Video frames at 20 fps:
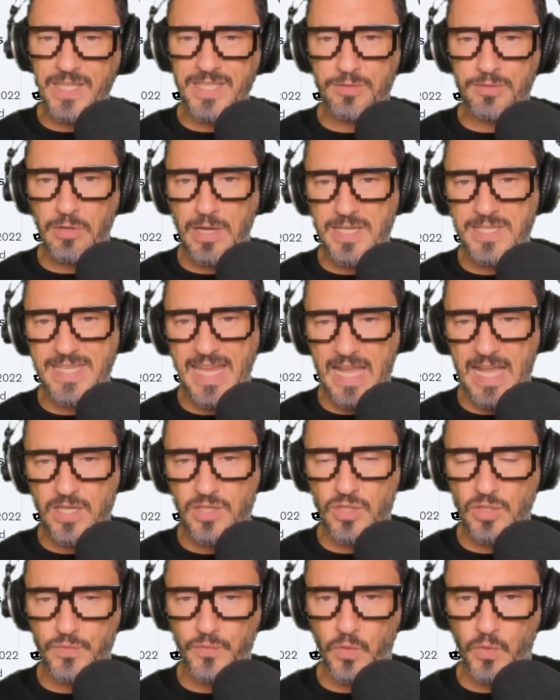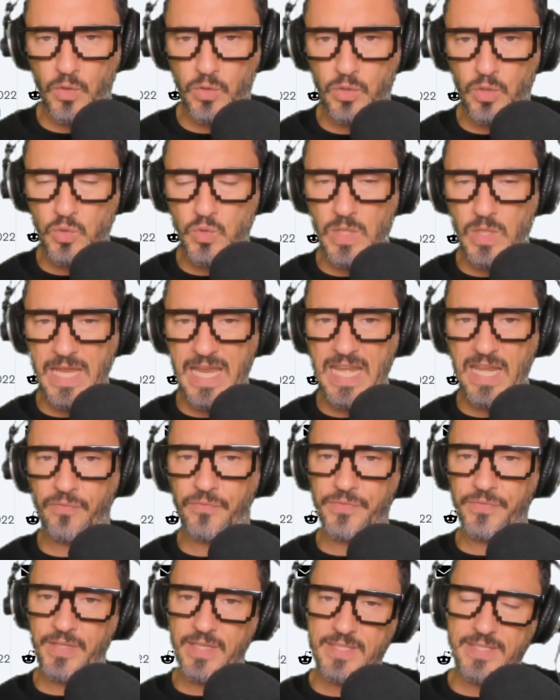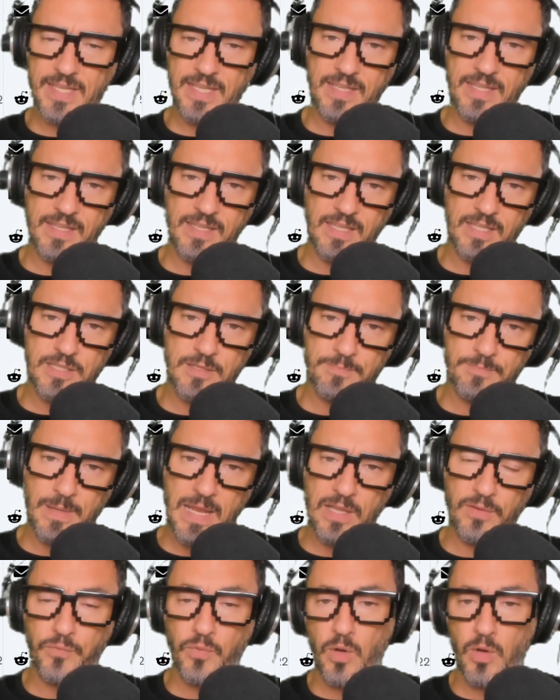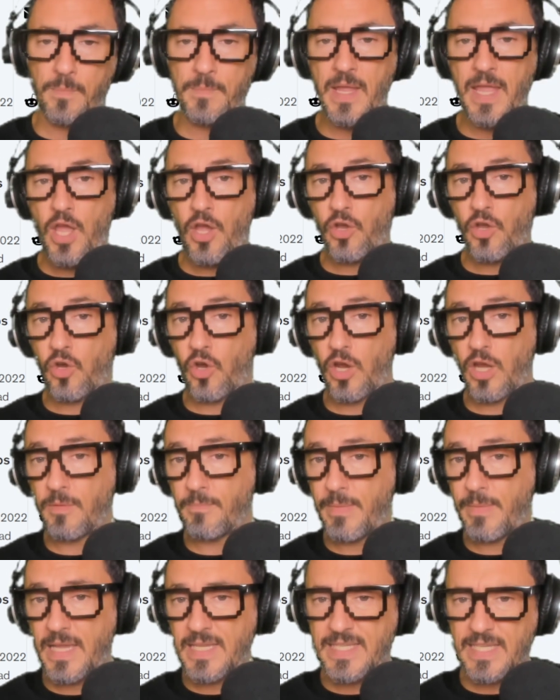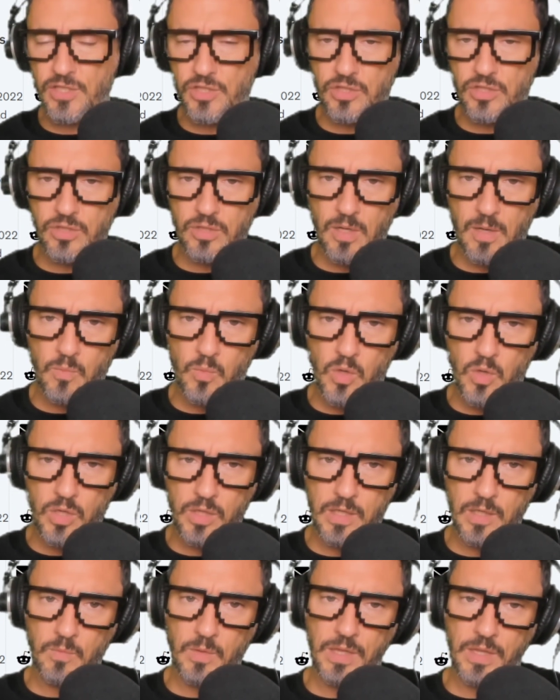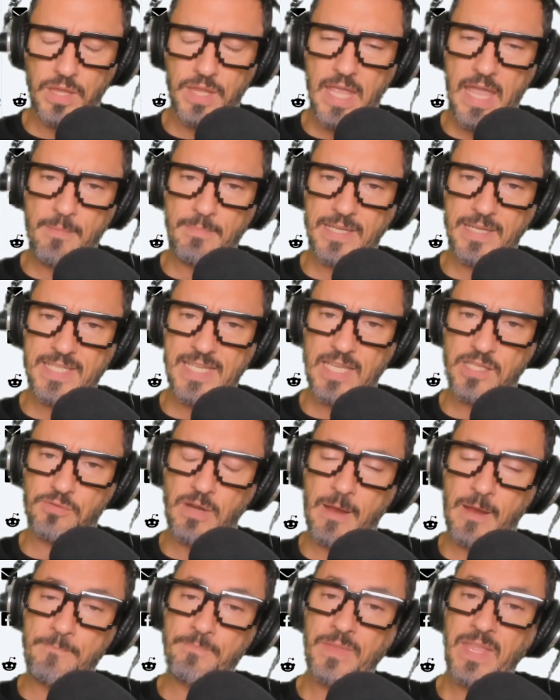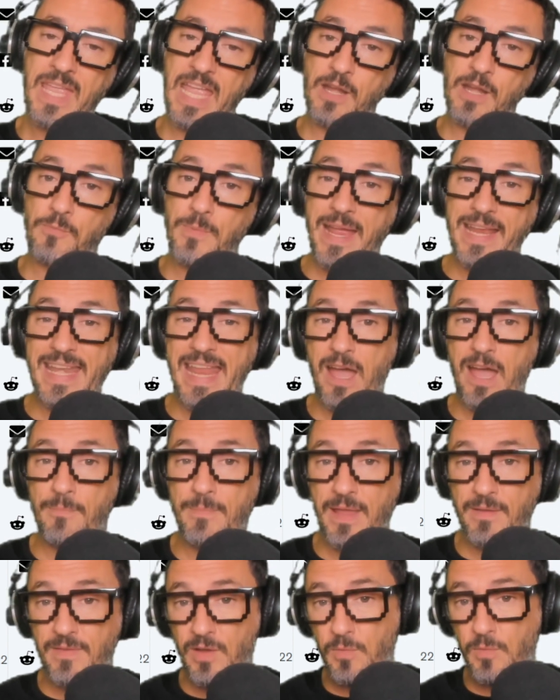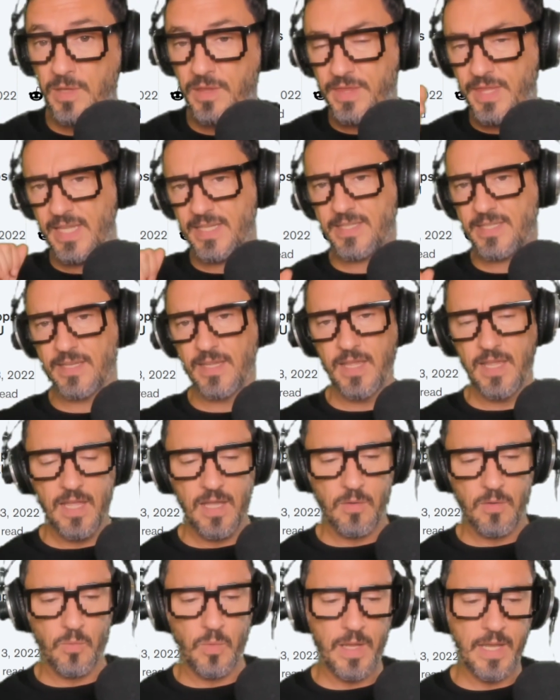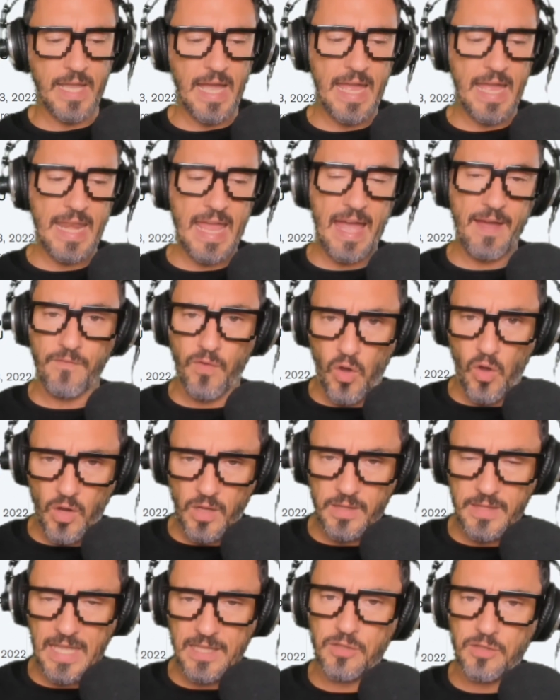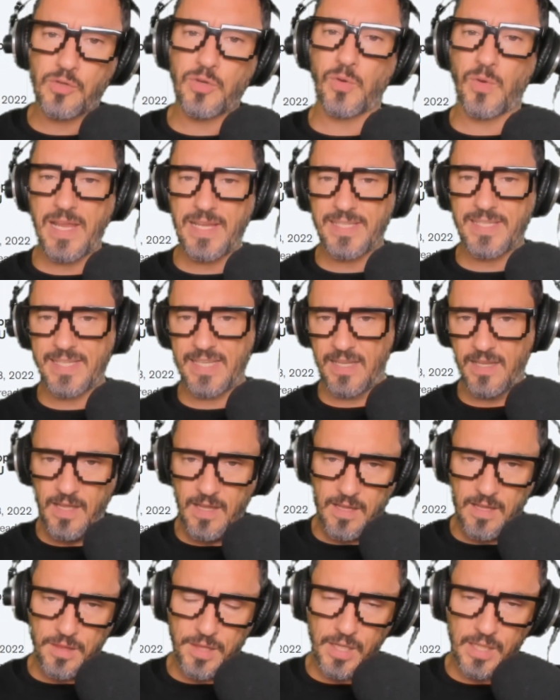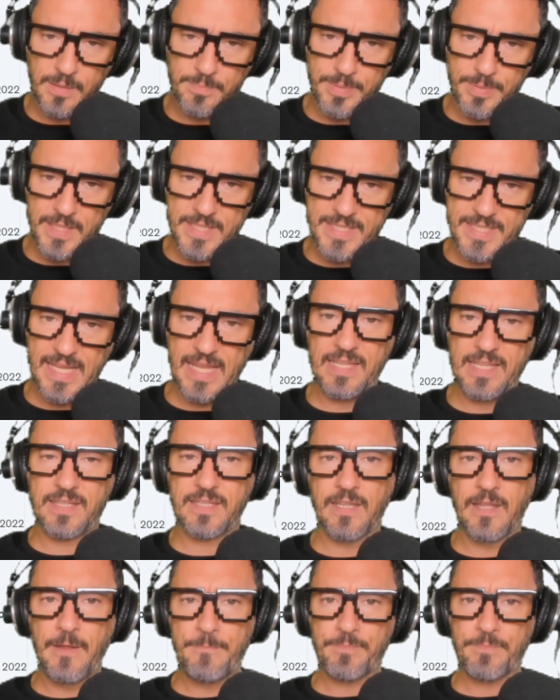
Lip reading: the transactions for those NFTs in its platform. Coinbase stopped working with them, etc. And right now, maybe with this, we can avoid that crazy 30%